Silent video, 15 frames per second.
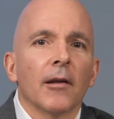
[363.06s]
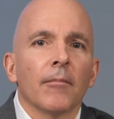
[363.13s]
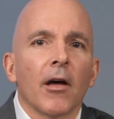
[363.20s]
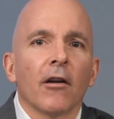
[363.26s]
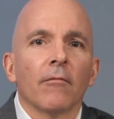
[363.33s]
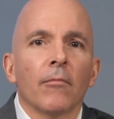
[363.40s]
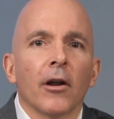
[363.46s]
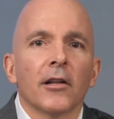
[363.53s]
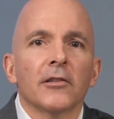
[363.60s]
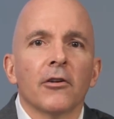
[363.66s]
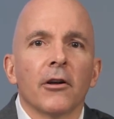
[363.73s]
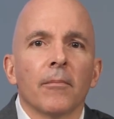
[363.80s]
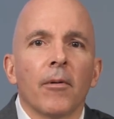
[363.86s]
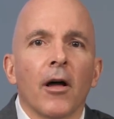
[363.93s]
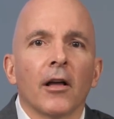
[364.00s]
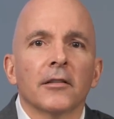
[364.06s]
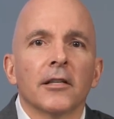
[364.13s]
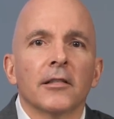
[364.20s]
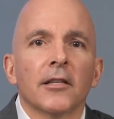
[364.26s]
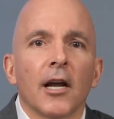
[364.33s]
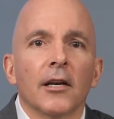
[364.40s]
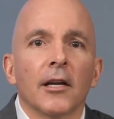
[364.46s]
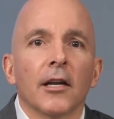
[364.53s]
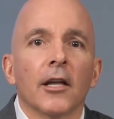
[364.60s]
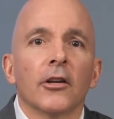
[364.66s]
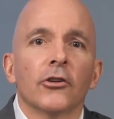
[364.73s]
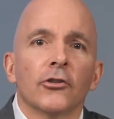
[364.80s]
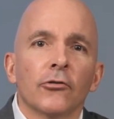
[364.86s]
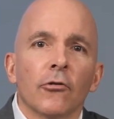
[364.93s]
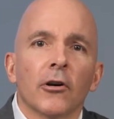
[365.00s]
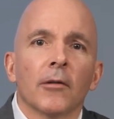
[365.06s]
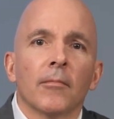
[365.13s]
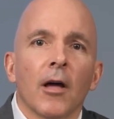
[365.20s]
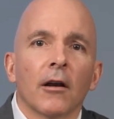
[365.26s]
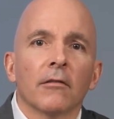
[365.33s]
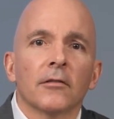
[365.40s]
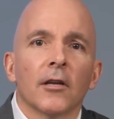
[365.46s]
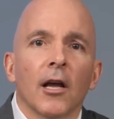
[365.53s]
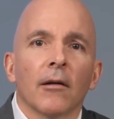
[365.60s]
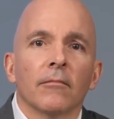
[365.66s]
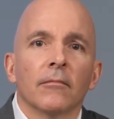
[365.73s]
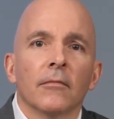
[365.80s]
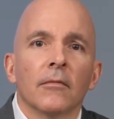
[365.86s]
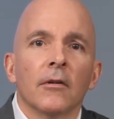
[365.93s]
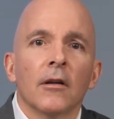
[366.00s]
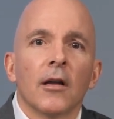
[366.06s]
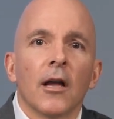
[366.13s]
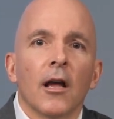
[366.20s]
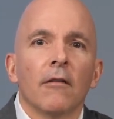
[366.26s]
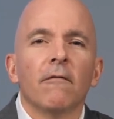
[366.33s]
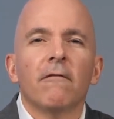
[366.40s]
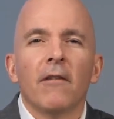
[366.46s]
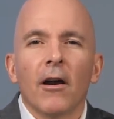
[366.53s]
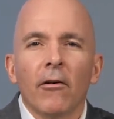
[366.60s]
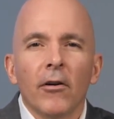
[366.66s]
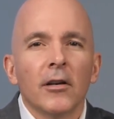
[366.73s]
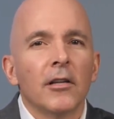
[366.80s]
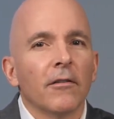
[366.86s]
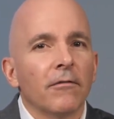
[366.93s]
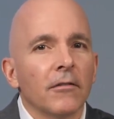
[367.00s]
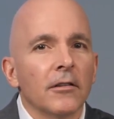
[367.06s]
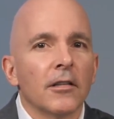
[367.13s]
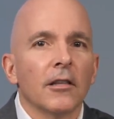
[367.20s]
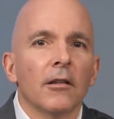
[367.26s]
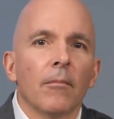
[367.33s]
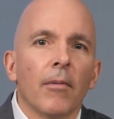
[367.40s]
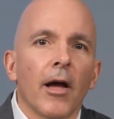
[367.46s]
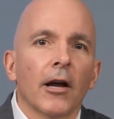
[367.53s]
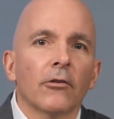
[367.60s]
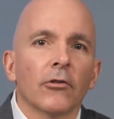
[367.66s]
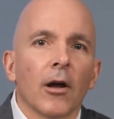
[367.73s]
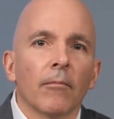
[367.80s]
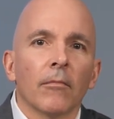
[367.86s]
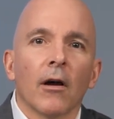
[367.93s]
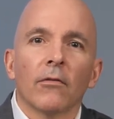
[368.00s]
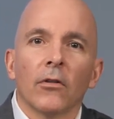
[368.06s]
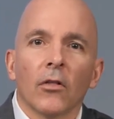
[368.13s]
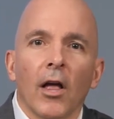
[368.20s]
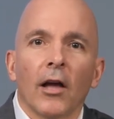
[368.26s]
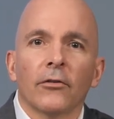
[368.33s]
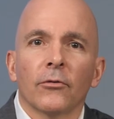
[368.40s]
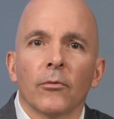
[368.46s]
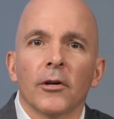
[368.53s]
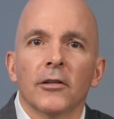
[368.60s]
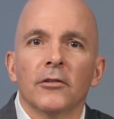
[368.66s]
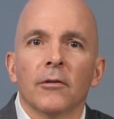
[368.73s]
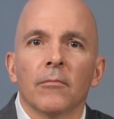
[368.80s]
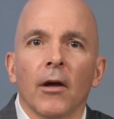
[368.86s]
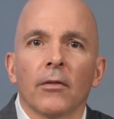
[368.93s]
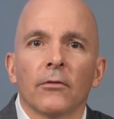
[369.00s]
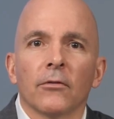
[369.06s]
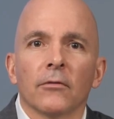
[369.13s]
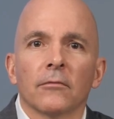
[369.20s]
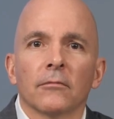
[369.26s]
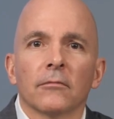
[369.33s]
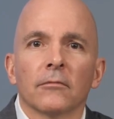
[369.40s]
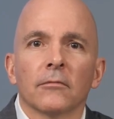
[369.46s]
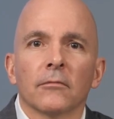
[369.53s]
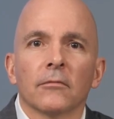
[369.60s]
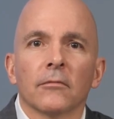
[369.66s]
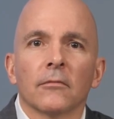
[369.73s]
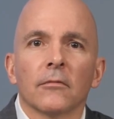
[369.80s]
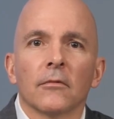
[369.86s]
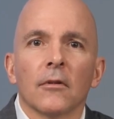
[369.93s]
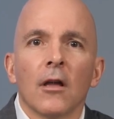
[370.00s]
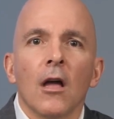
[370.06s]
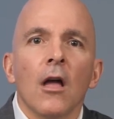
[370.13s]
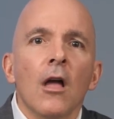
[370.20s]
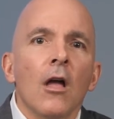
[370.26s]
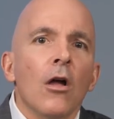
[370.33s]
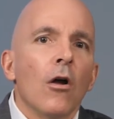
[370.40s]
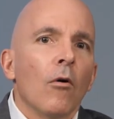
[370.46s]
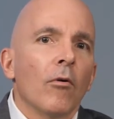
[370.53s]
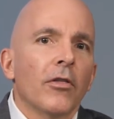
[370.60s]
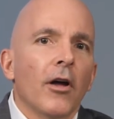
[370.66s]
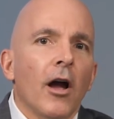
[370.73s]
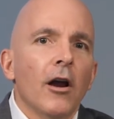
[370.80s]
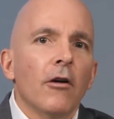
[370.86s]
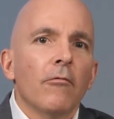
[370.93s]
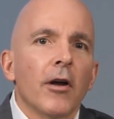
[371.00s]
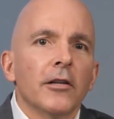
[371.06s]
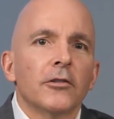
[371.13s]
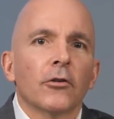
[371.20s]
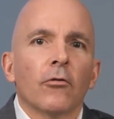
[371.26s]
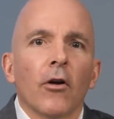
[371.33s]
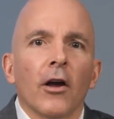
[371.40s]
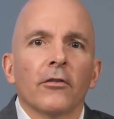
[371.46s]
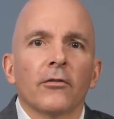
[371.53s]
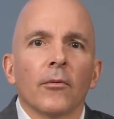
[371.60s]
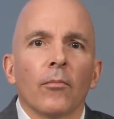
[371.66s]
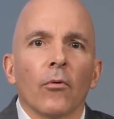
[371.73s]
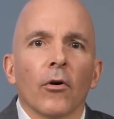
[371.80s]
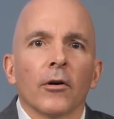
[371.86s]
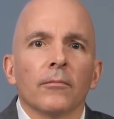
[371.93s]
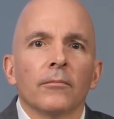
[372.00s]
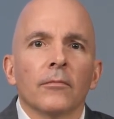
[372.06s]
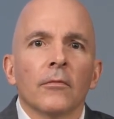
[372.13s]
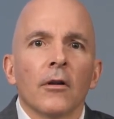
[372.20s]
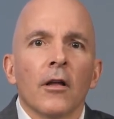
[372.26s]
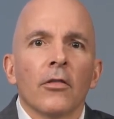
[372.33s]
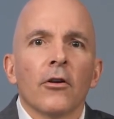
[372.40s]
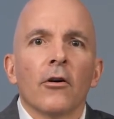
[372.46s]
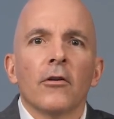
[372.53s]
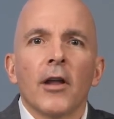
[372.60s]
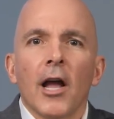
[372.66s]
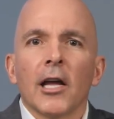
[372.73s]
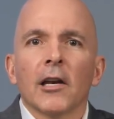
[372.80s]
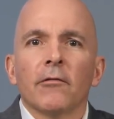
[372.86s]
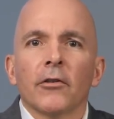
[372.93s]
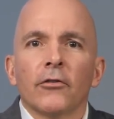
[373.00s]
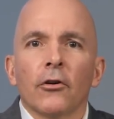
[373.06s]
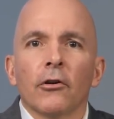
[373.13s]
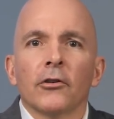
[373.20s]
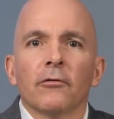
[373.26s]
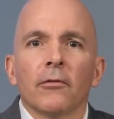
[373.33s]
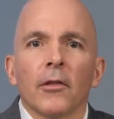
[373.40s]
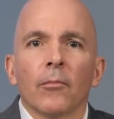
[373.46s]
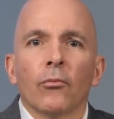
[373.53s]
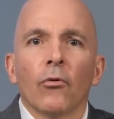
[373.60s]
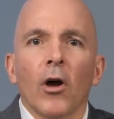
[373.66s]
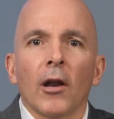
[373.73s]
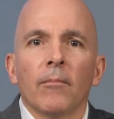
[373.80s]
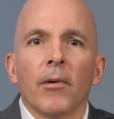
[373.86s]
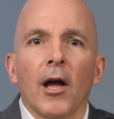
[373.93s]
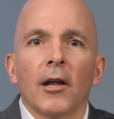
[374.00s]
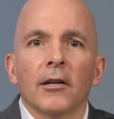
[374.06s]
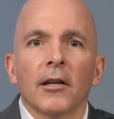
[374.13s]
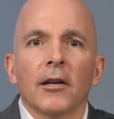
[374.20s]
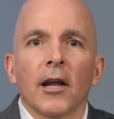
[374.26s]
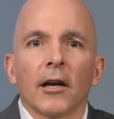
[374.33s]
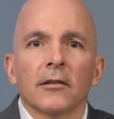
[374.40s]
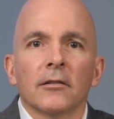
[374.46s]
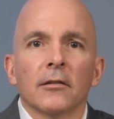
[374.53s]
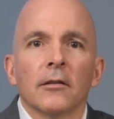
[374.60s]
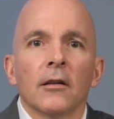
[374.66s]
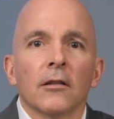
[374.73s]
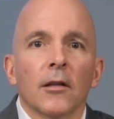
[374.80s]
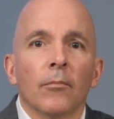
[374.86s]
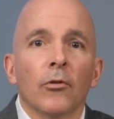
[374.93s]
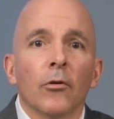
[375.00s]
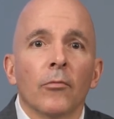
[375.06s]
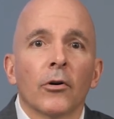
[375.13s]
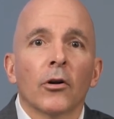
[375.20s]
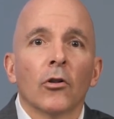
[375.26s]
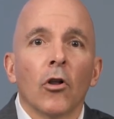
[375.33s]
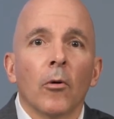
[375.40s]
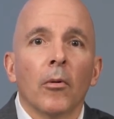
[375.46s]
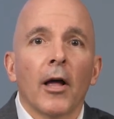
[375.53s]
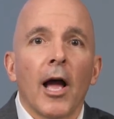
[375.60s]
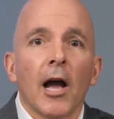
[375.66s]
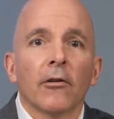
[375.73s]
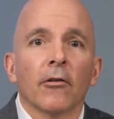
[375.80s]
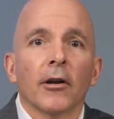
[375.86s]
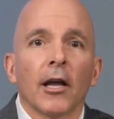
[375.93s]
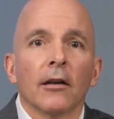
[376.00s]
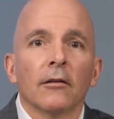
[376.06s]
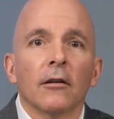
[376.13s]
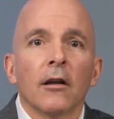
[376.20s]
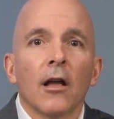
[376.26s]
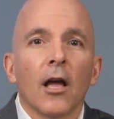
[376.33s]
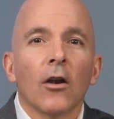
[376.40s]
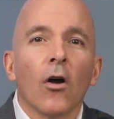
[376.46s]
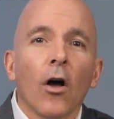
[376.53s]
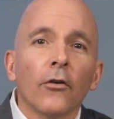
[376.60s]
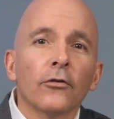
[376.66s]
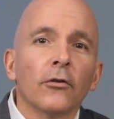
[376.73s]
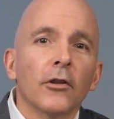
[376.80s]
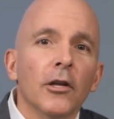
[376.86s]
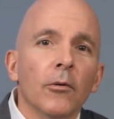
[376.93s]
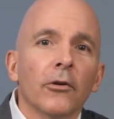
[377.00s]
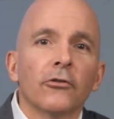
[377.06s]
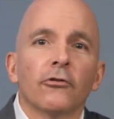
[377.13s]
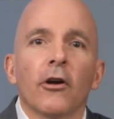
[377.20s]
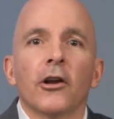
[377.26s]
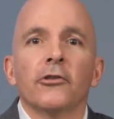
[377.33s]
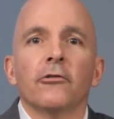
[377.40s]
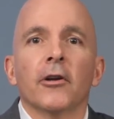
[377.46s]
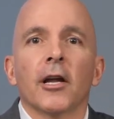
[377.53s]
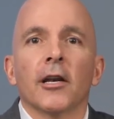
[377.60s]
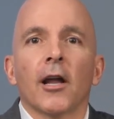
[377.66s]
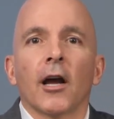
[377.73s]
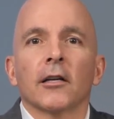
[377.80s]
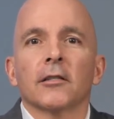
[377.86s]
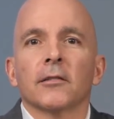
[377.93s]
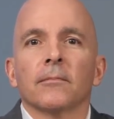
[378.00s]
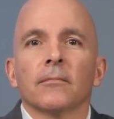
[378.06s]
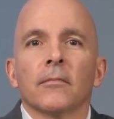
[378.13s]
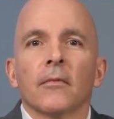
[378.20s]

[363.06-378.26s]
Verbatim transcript: amount of monetary policy tightening in a short amount of time, and very different than the backdrop of the last 22 months. With higher rates across the board, there are negative returns for the broad bond index, the Bloomberg Global Aggregate, and also the U.S. Treasury Index.